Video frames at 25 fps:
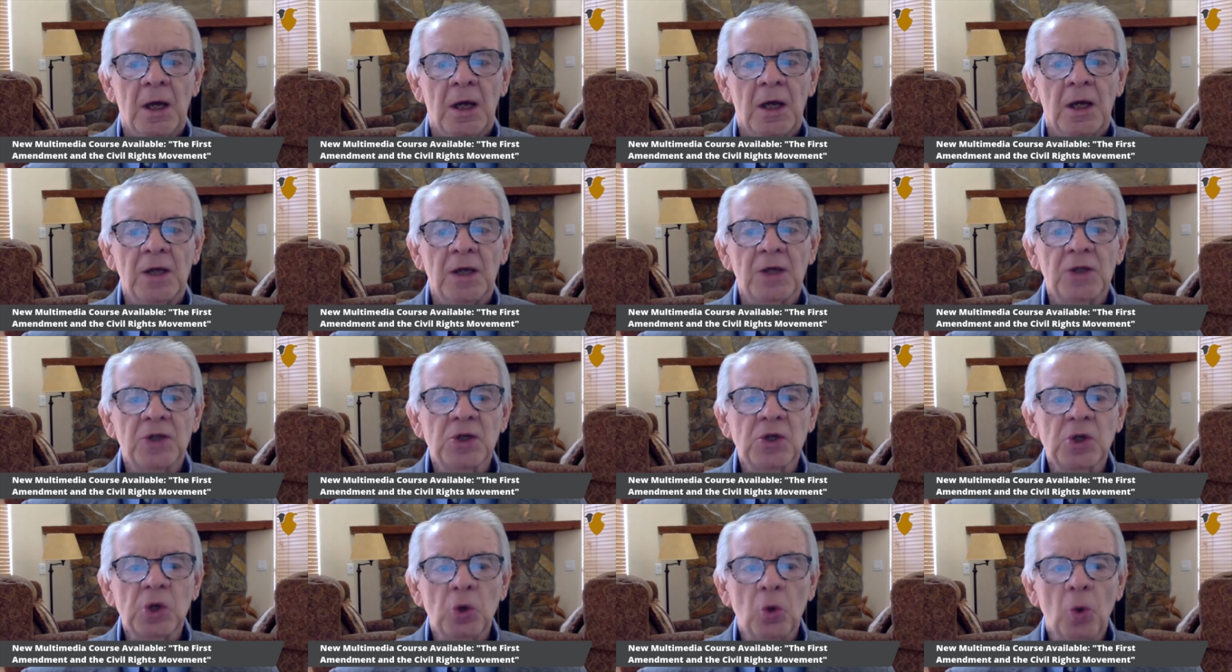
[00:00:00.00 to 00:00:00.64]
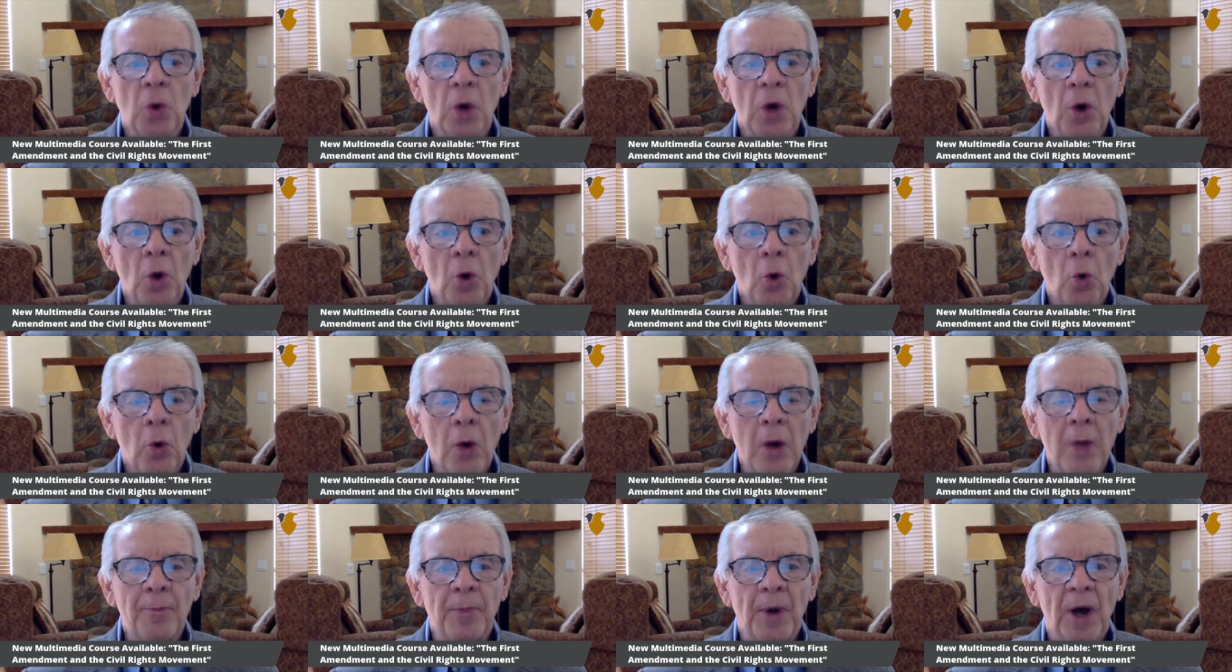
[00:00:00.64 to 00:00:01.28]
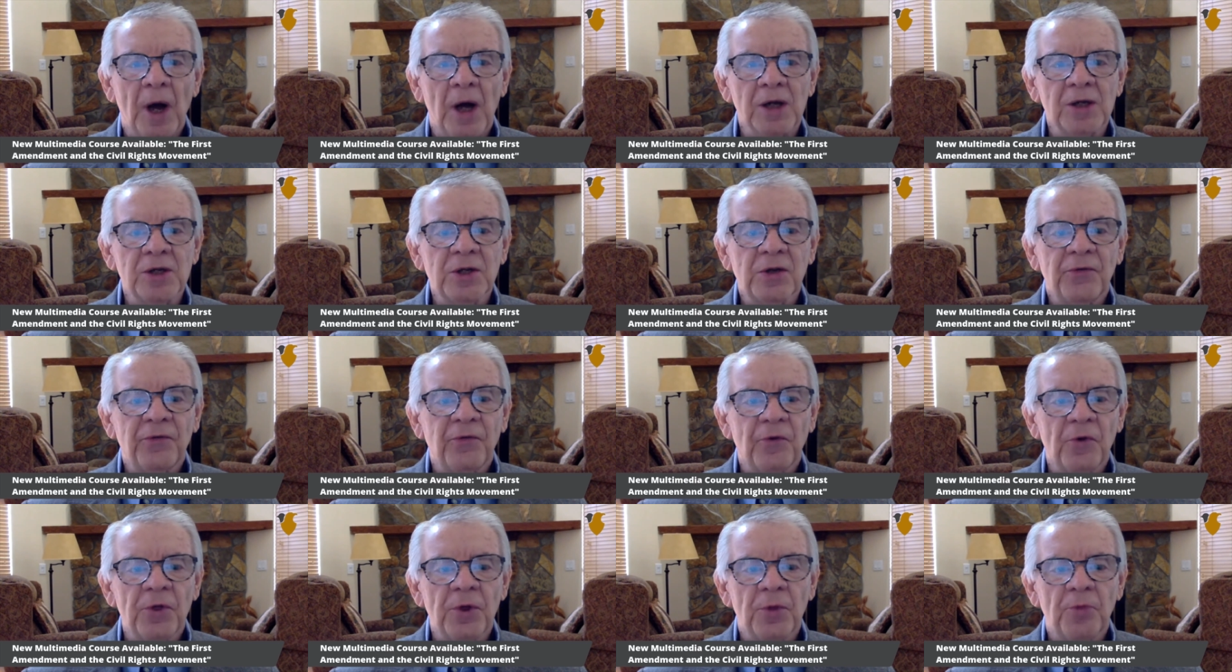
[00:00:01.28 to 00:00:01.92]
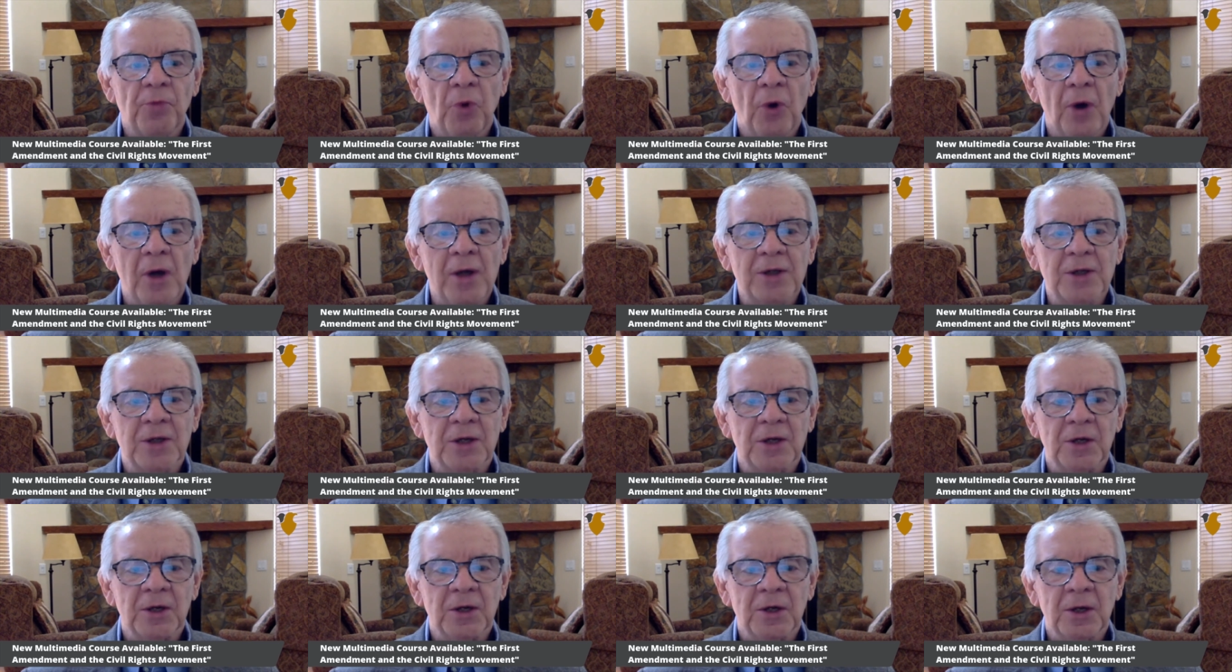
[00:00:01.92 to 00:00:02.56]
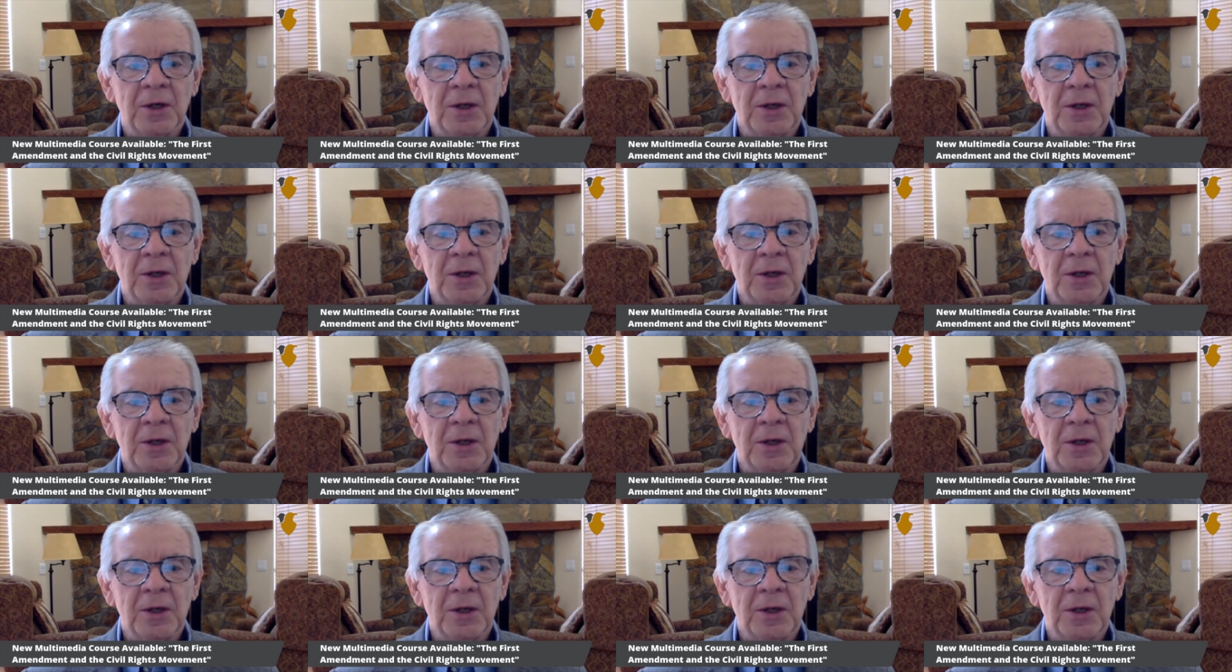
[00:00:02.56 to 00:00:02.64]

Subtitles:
is to equip us for the present.